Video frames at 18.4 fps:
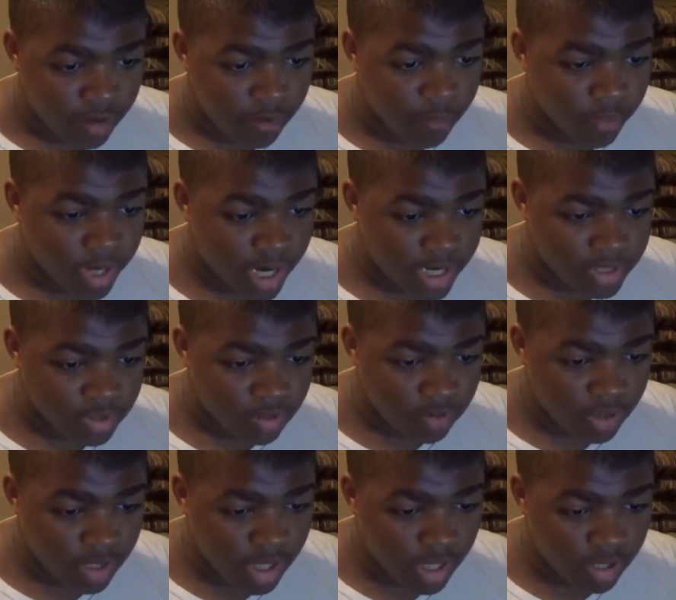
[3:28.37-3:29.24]
When I saw
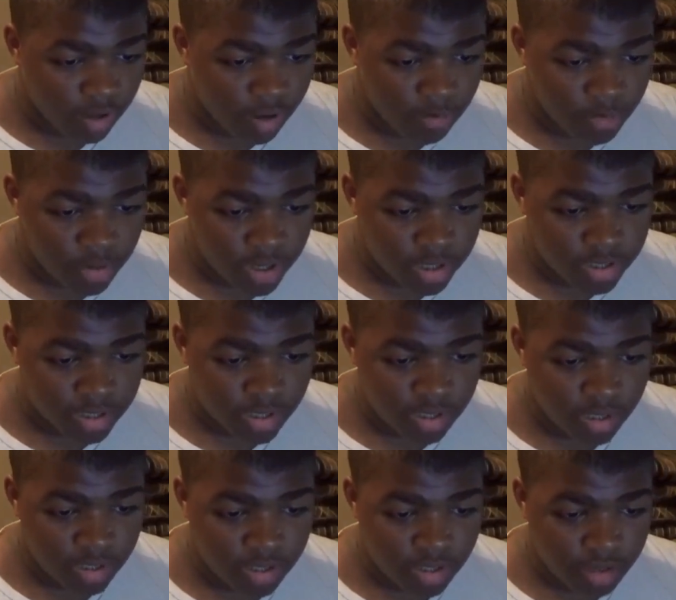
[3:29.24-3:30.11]
the claw marks in
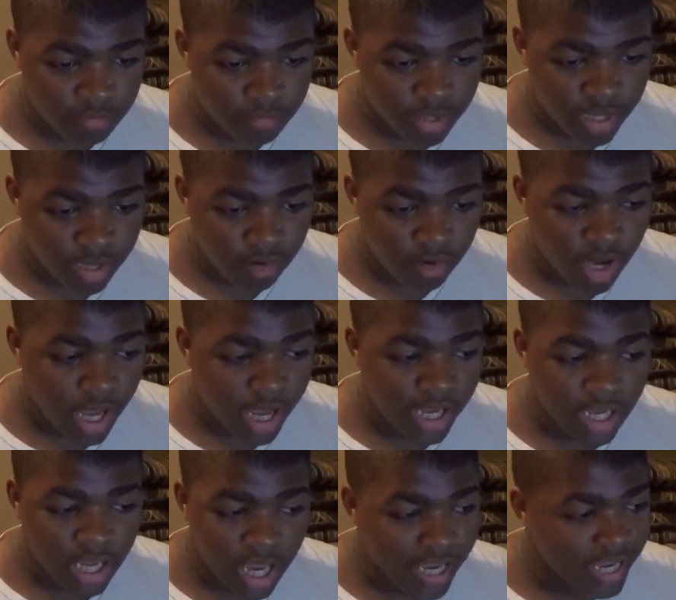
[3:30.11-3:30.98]
the thumbnail,
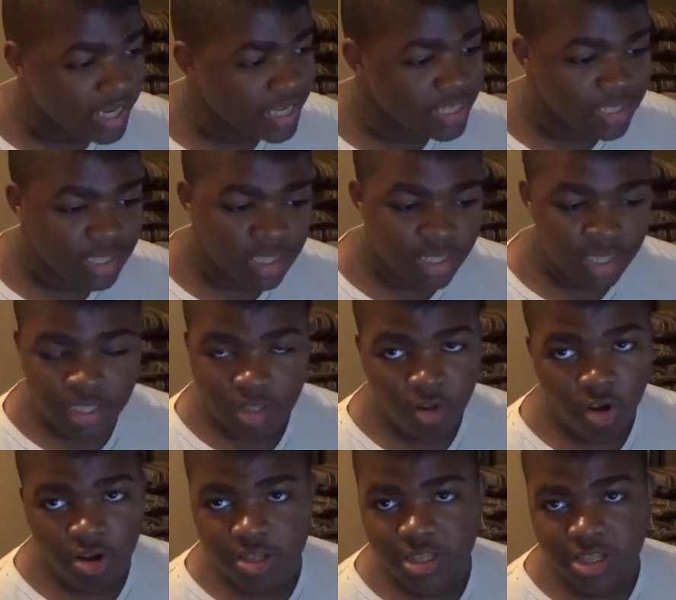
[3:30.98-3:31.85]
I instantly
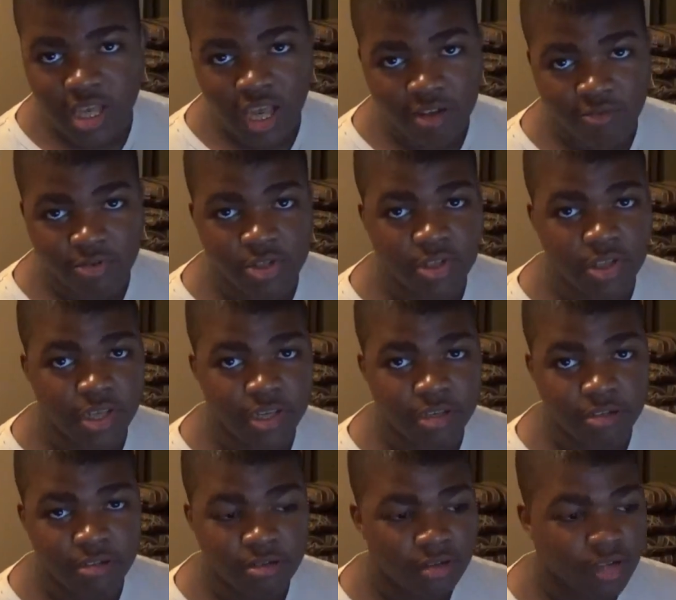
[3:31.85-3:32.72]
thought Savage Land.